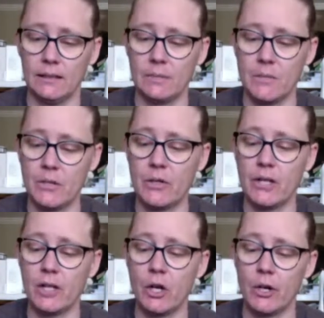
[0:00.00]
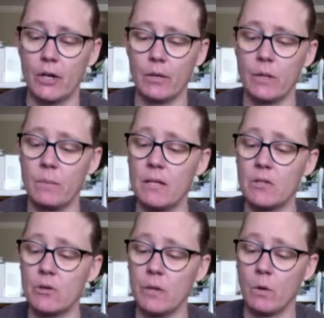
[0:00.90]
So you get a card with a
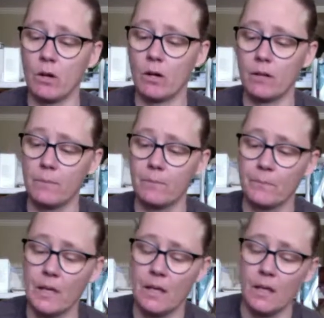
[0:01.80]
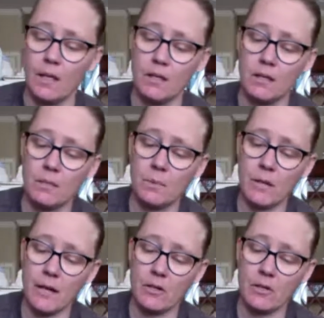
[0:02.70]
mystery word, and then the
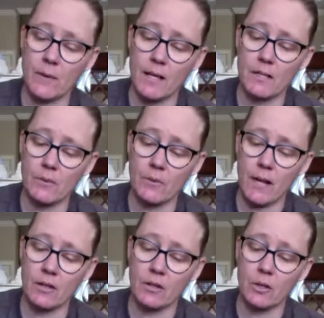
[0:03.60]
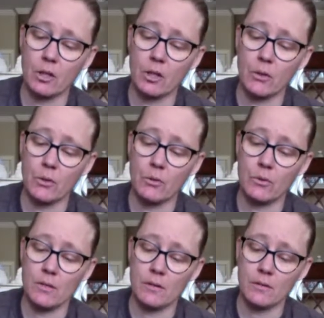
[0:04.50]
players race to write their
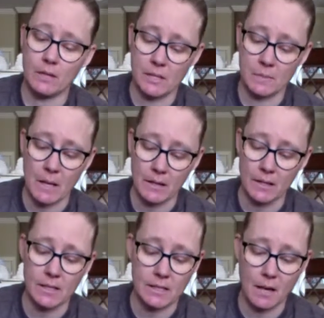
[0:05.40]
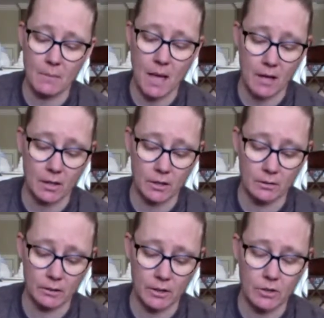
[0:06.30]
clues. The spelling does not
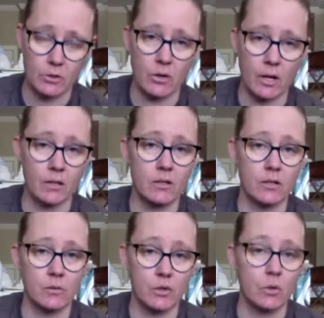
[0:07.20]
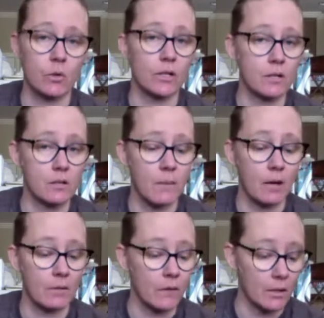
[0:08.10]
matter because you're trying to do the shortest amount
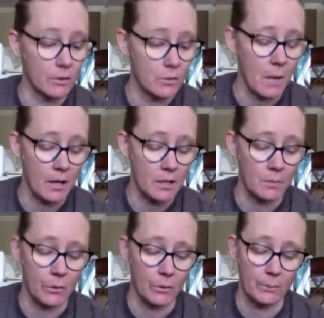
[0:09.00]
of letters possible.